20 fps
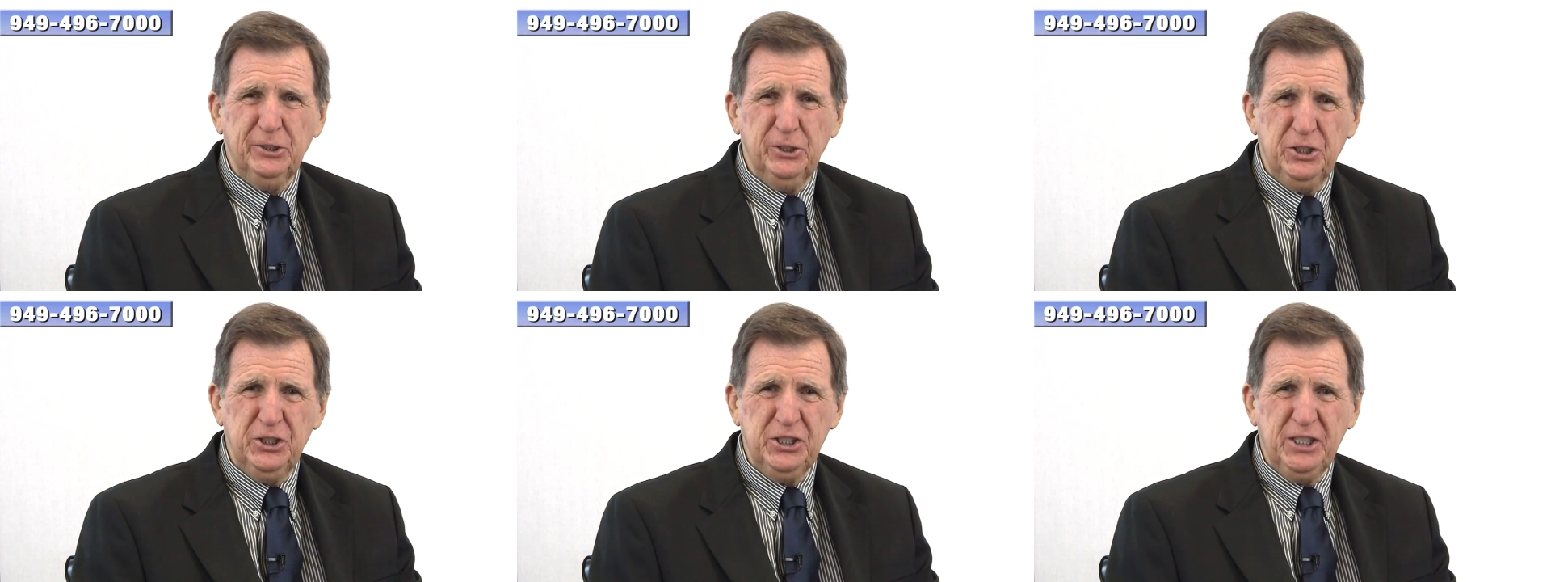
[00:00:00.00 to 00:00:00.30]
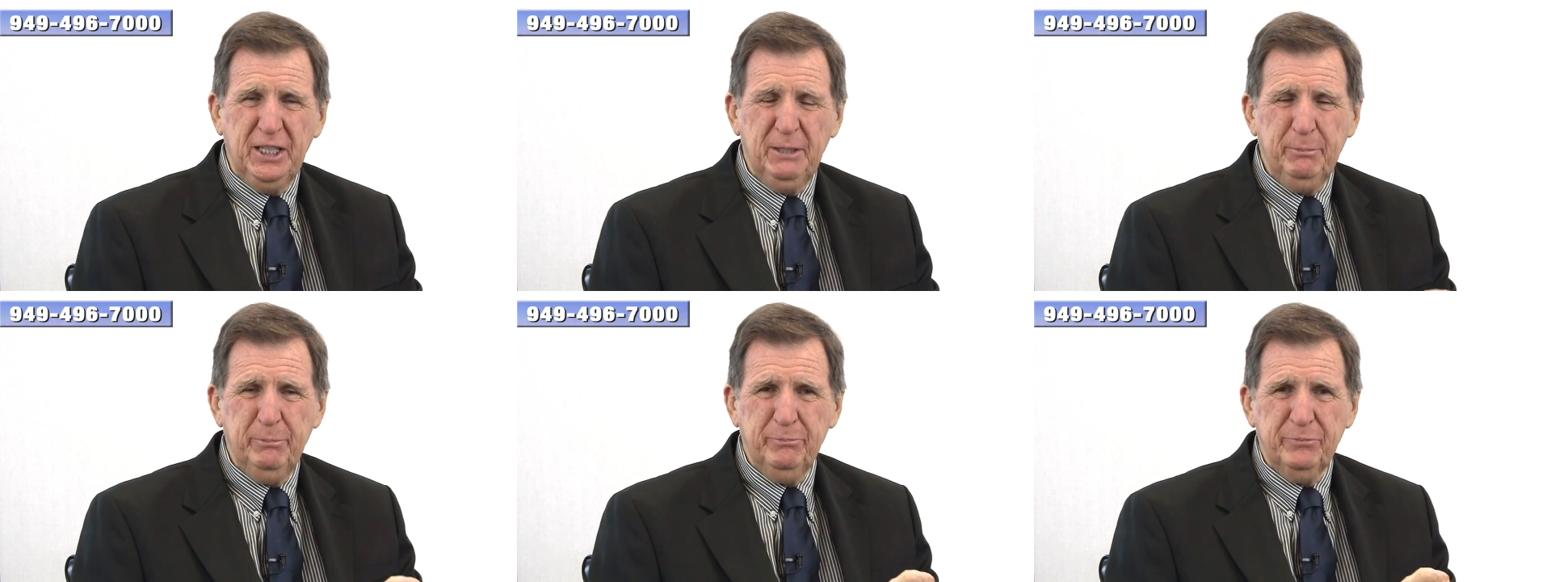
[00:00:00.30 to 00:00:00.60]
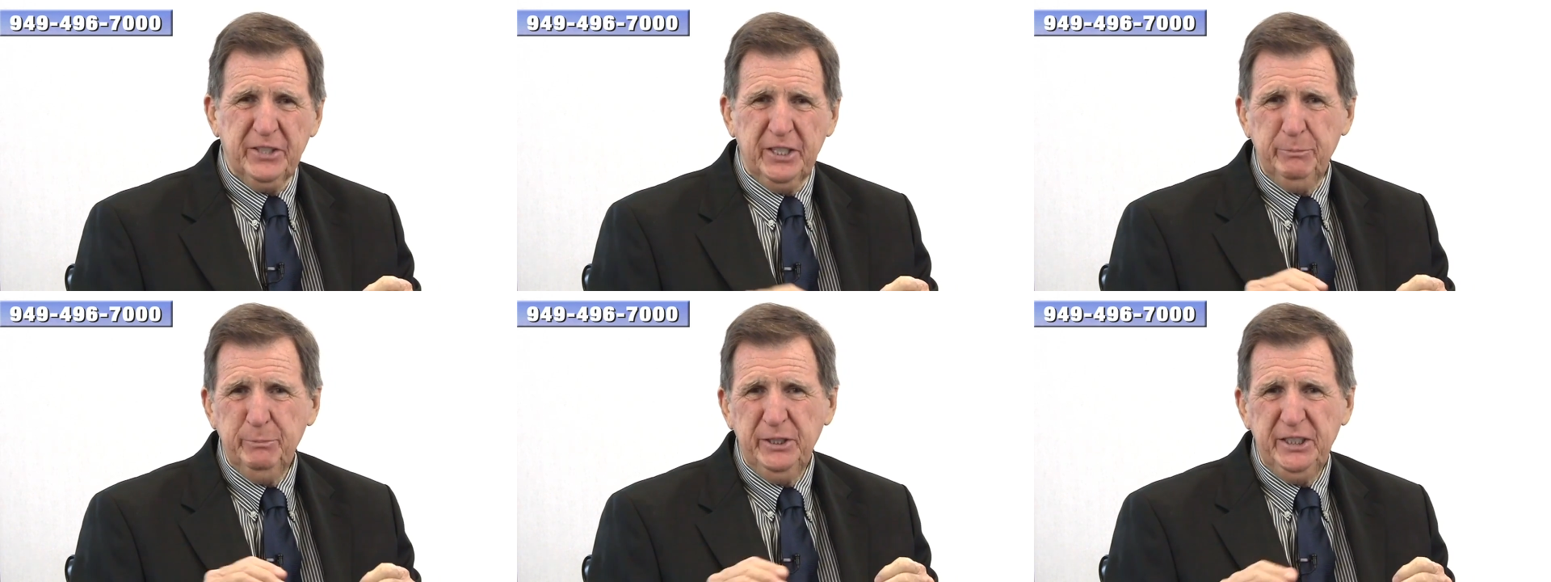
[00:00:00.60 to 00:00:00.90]
good shape
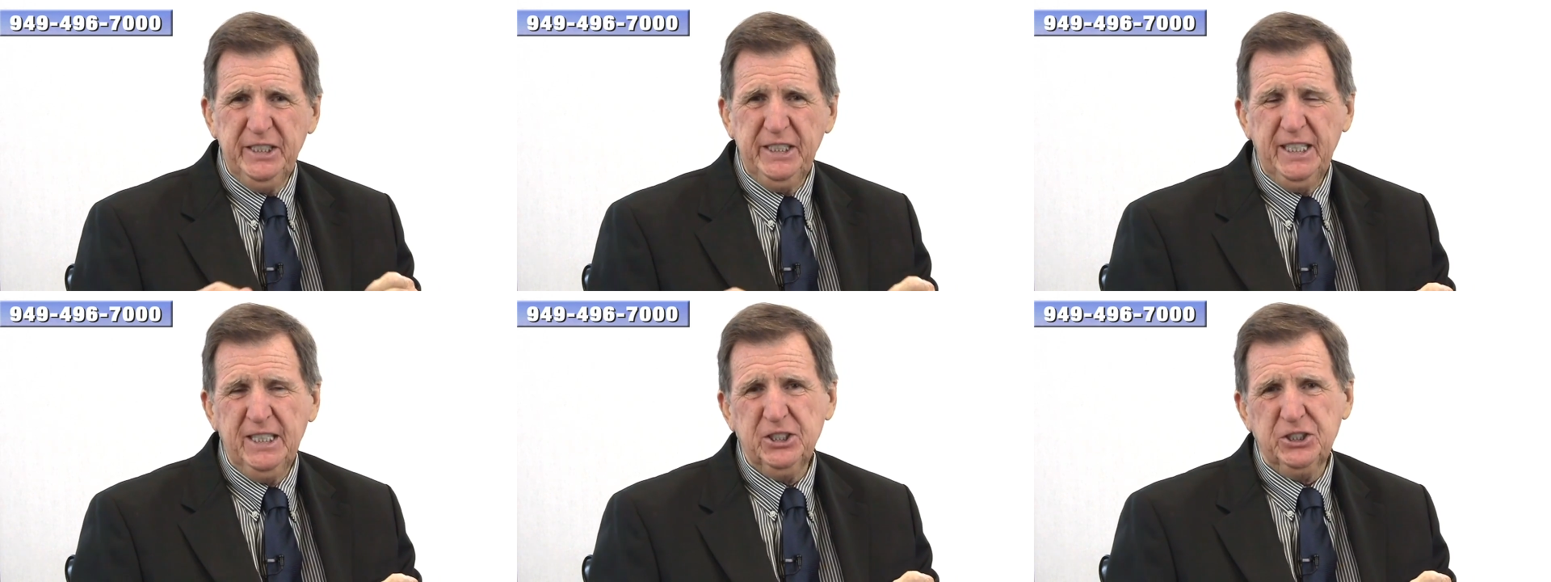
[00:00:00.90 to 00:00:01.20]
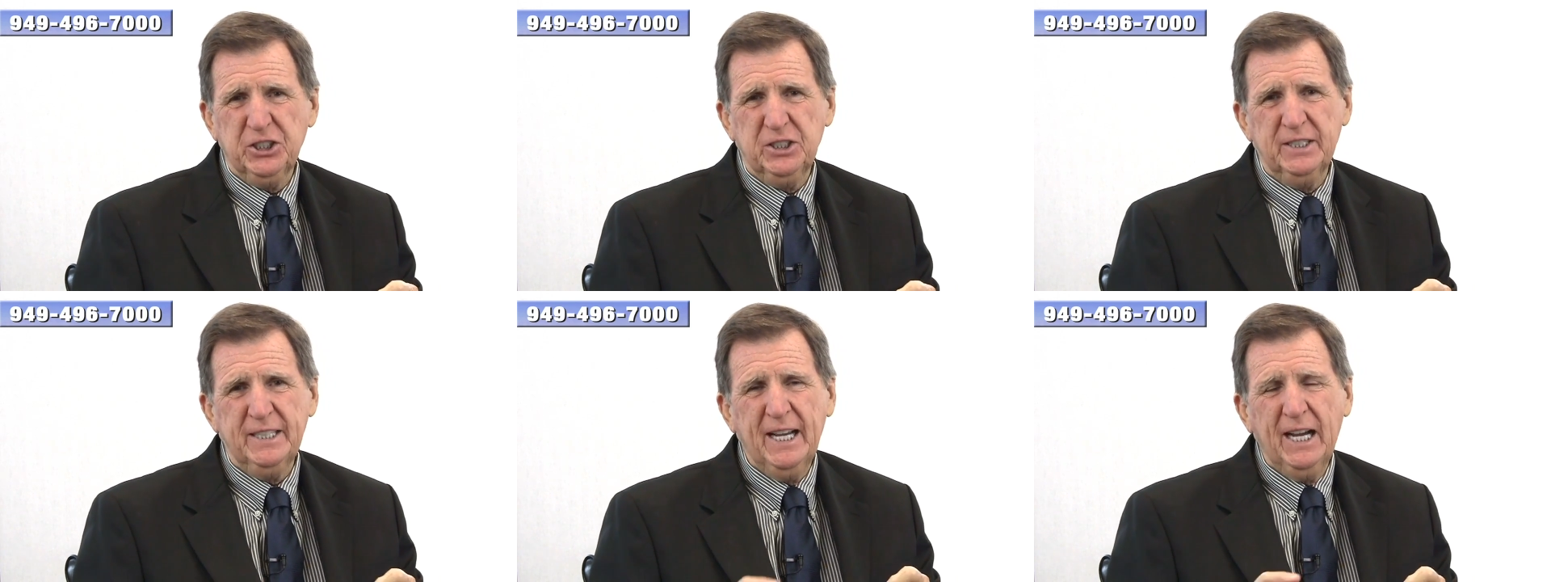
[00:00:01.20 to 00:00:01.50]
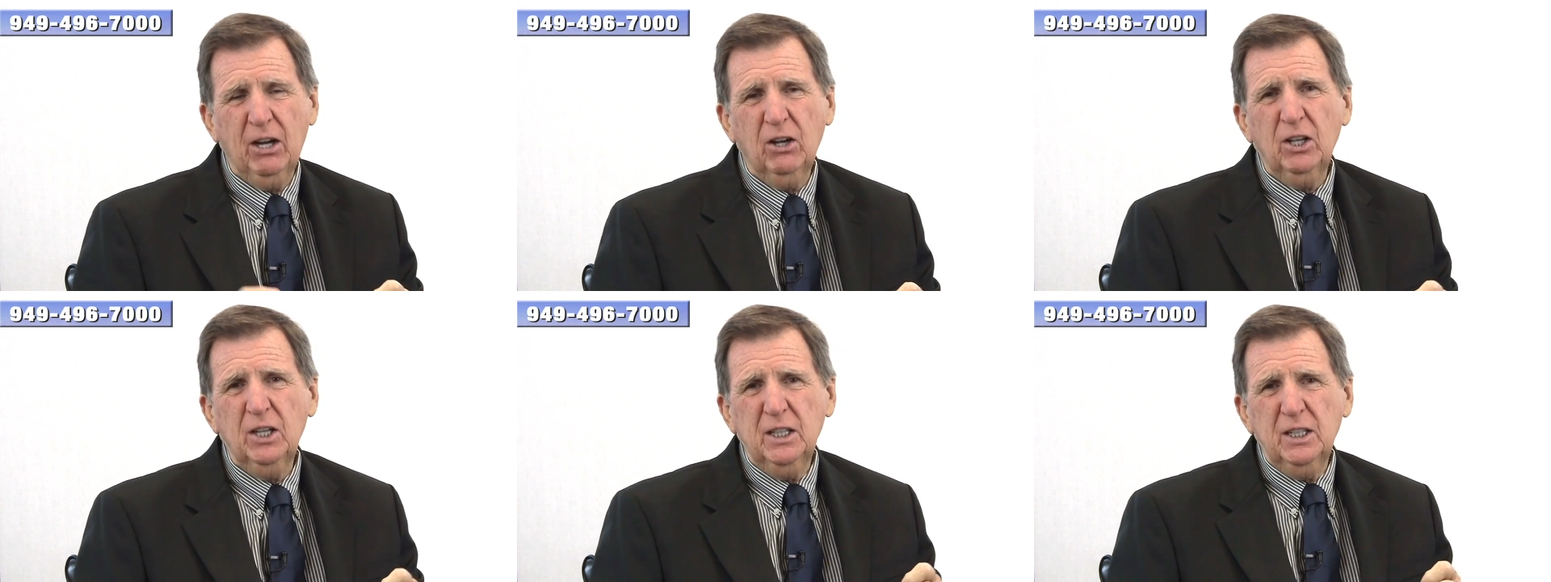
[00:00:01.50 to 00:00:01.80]
in mediation.
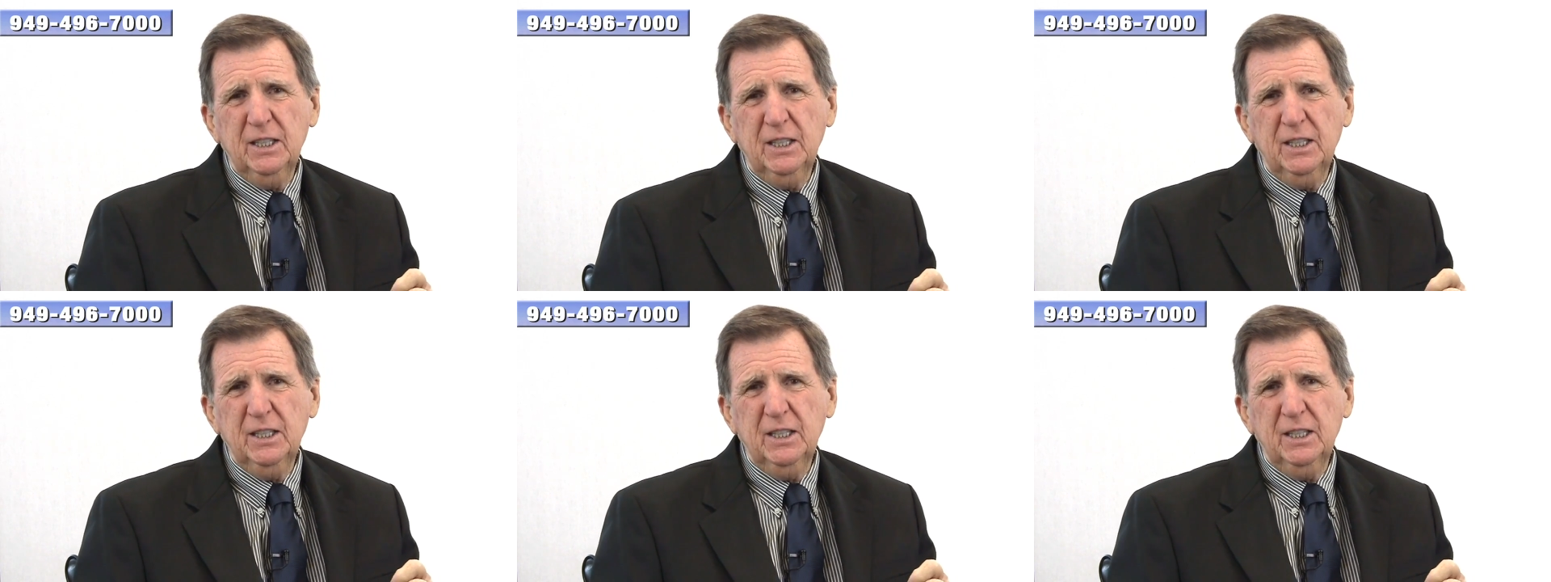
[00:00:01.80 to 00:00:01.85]
Now,